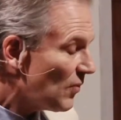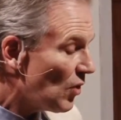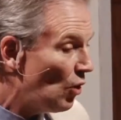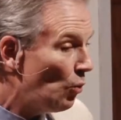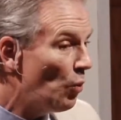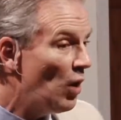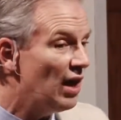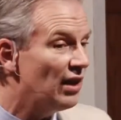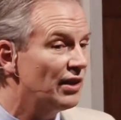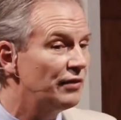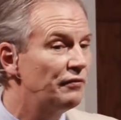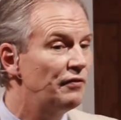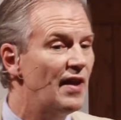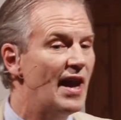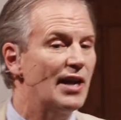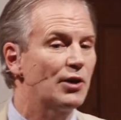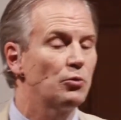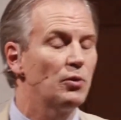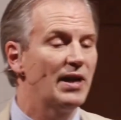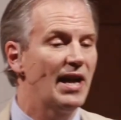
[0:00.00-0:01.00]
Well, in
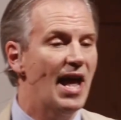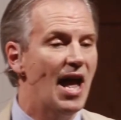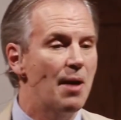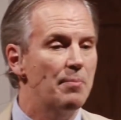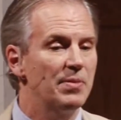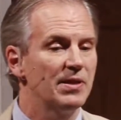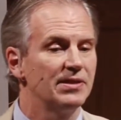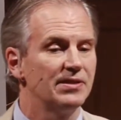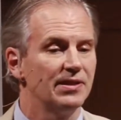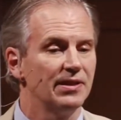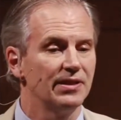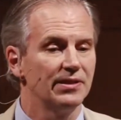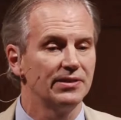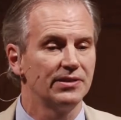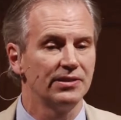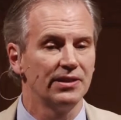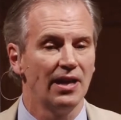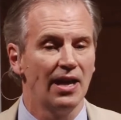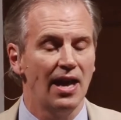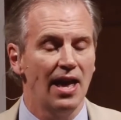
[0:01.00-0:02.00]
fact, what happens
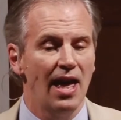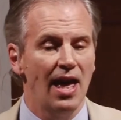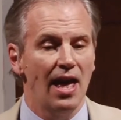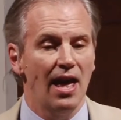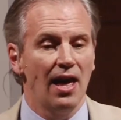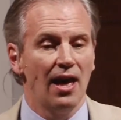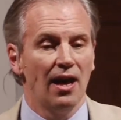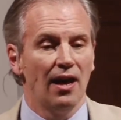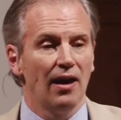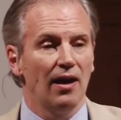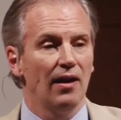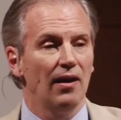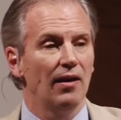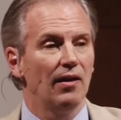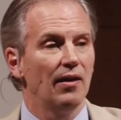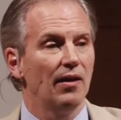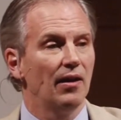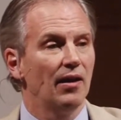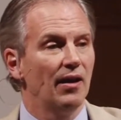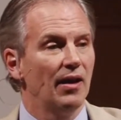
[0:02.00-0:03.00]
is,
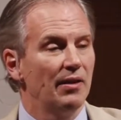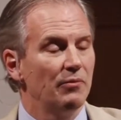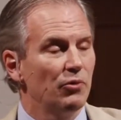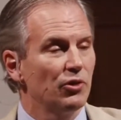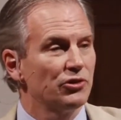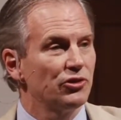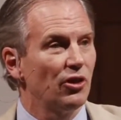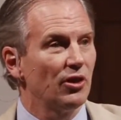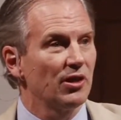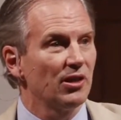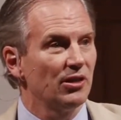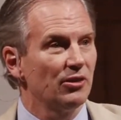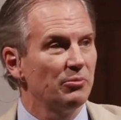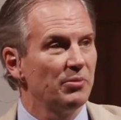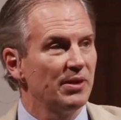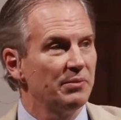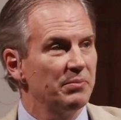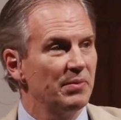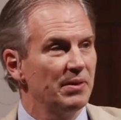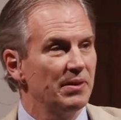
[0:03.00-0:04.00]
uh, and we'll talk a little
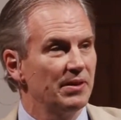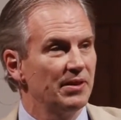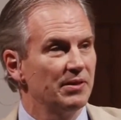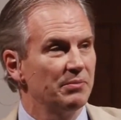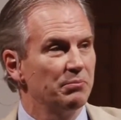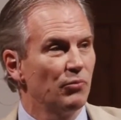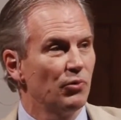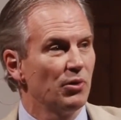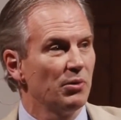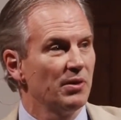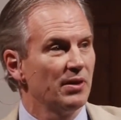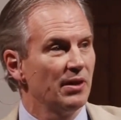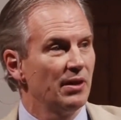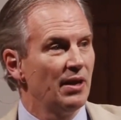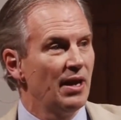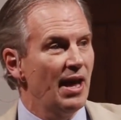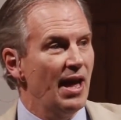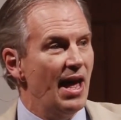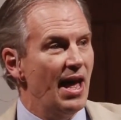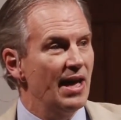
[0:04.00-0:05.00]
bit, bit, more,
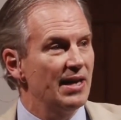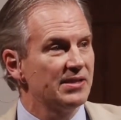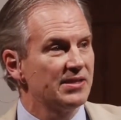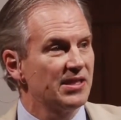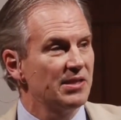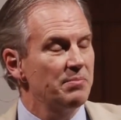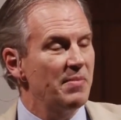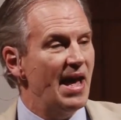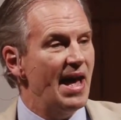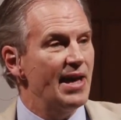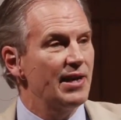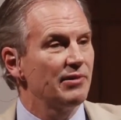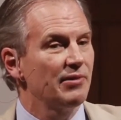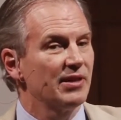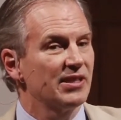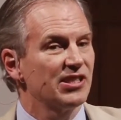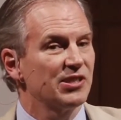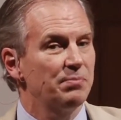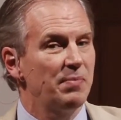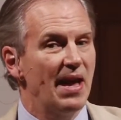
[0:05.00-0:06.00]
as the matter
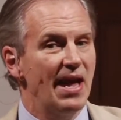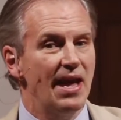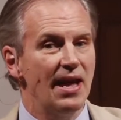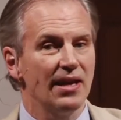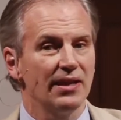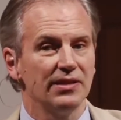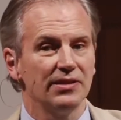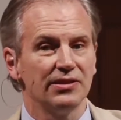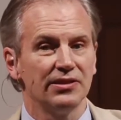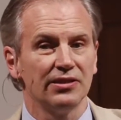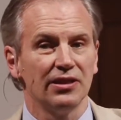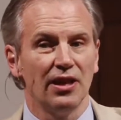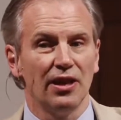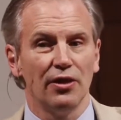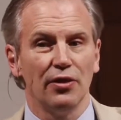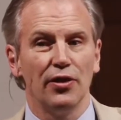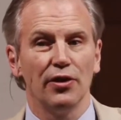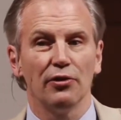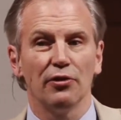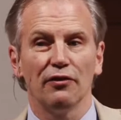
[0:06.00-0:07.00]
expands,
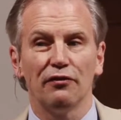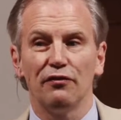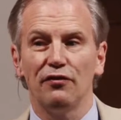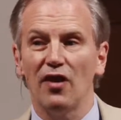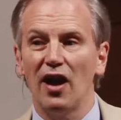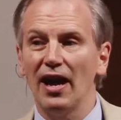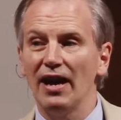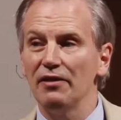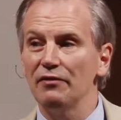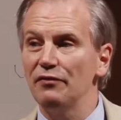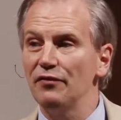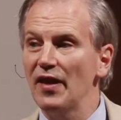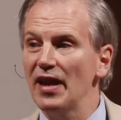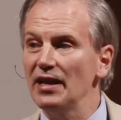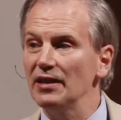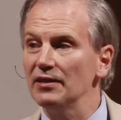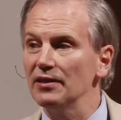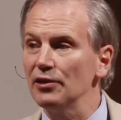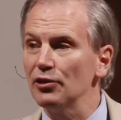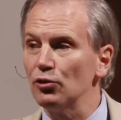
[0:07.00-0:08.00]
there are fi-
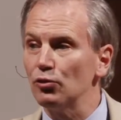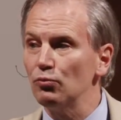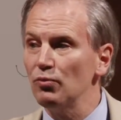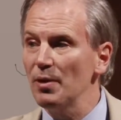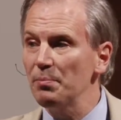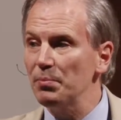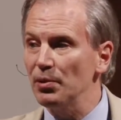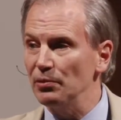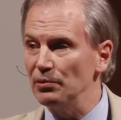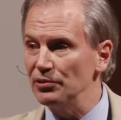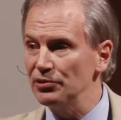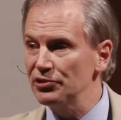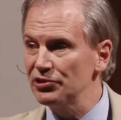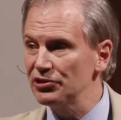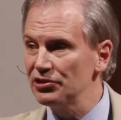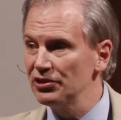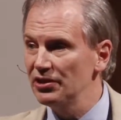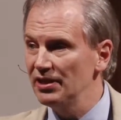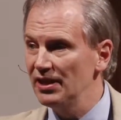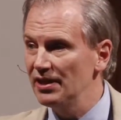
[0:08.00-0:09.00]
faint little
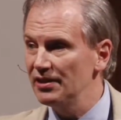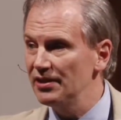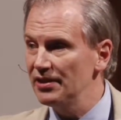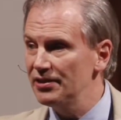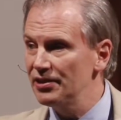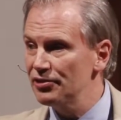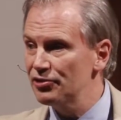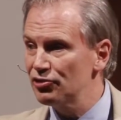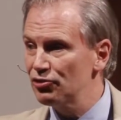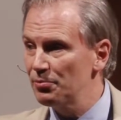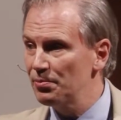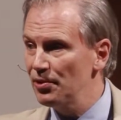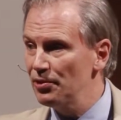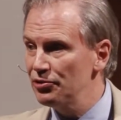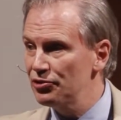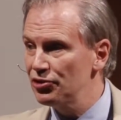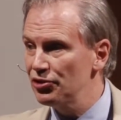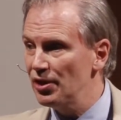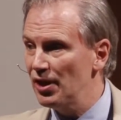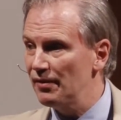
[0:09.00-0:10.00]
ripples in the
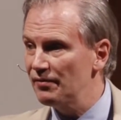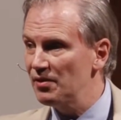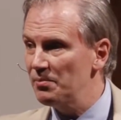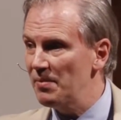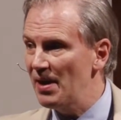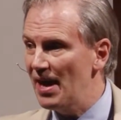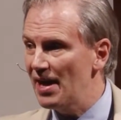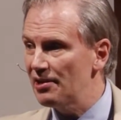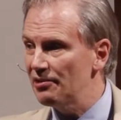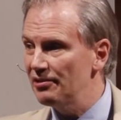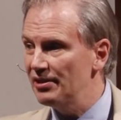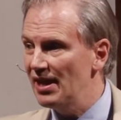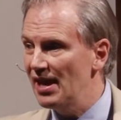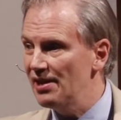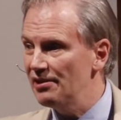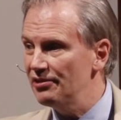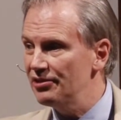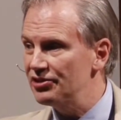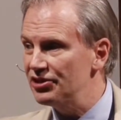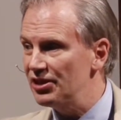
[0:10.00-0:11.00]
distribution of the matter and
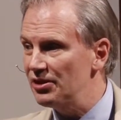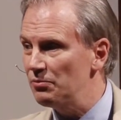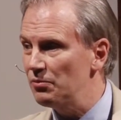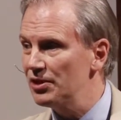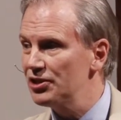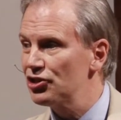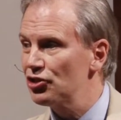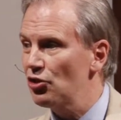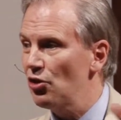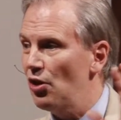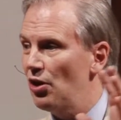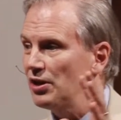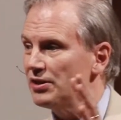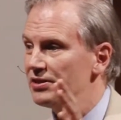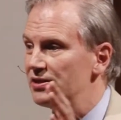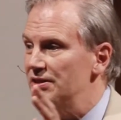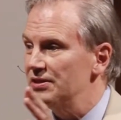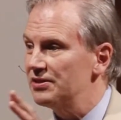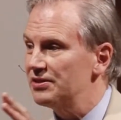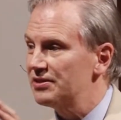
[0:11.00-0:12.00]
energy, which
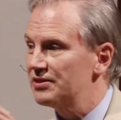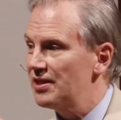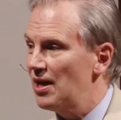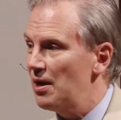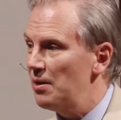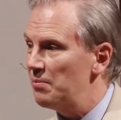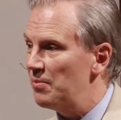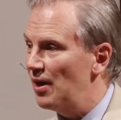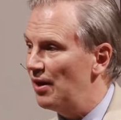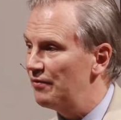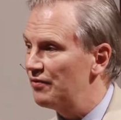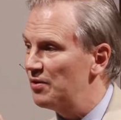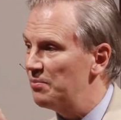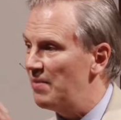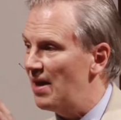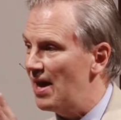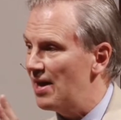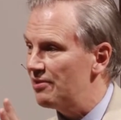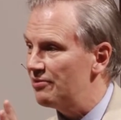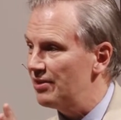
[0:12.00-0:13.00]
causes some of the
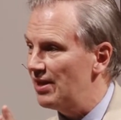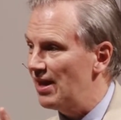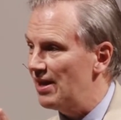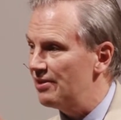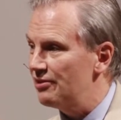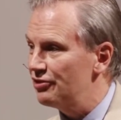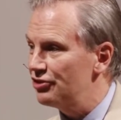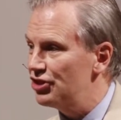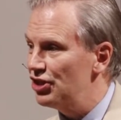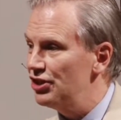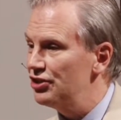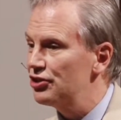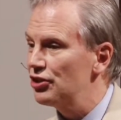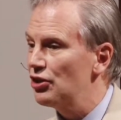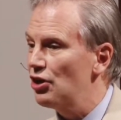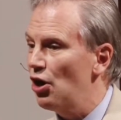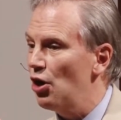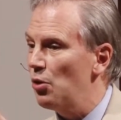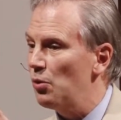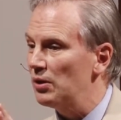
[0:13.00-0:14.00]
matter and energy to
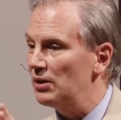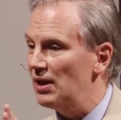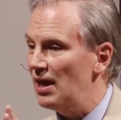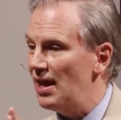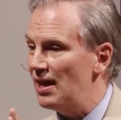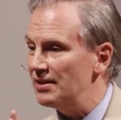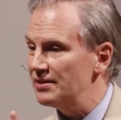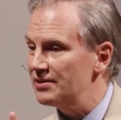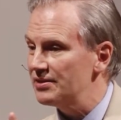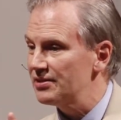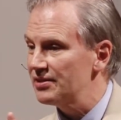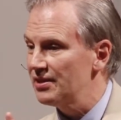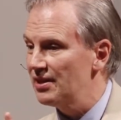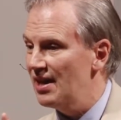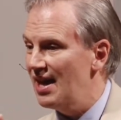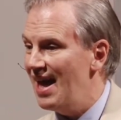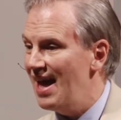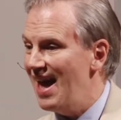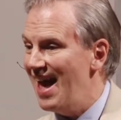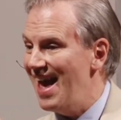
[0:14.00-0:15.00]
coalesce.
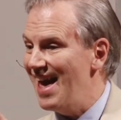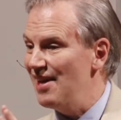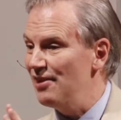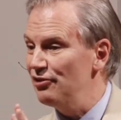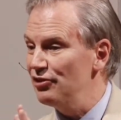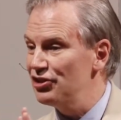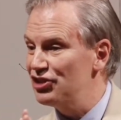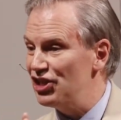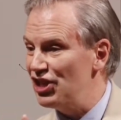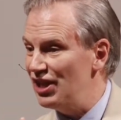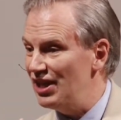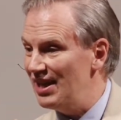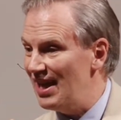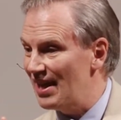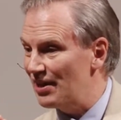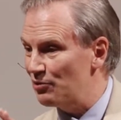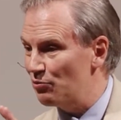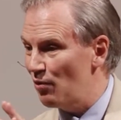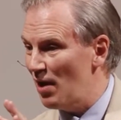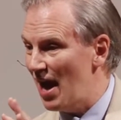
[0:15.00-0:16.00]
Energy
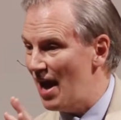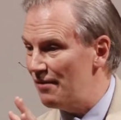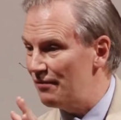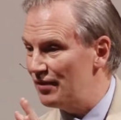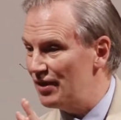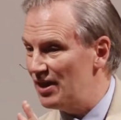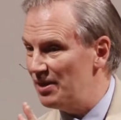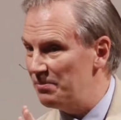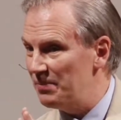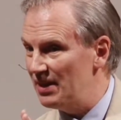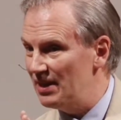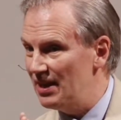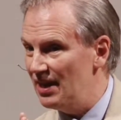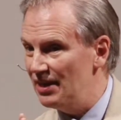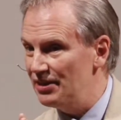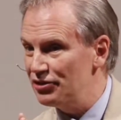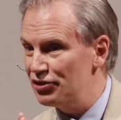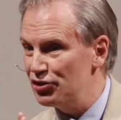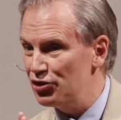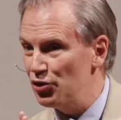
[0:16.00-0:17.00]
and gravity
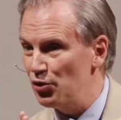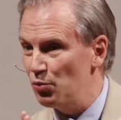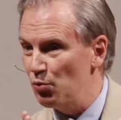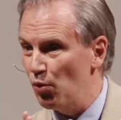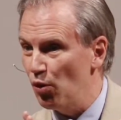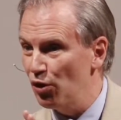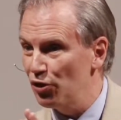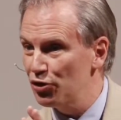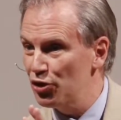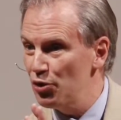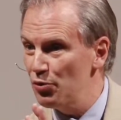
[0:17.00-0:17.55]
begins to work,